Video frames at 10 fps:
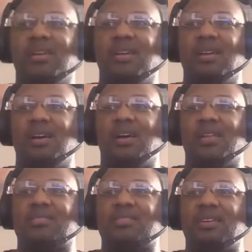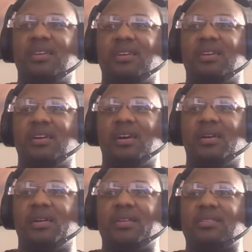Let's see here.
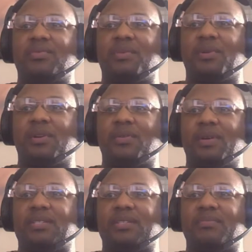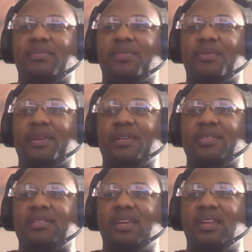Answer one more question before we
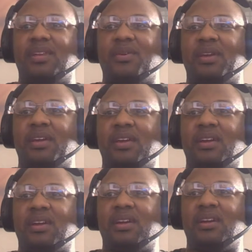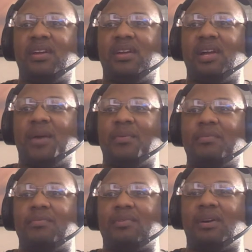continue here.
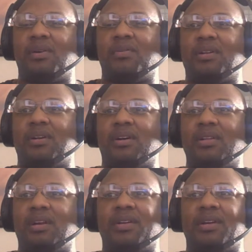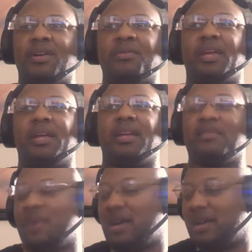They're on their own thing. Never
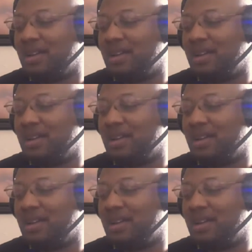mind.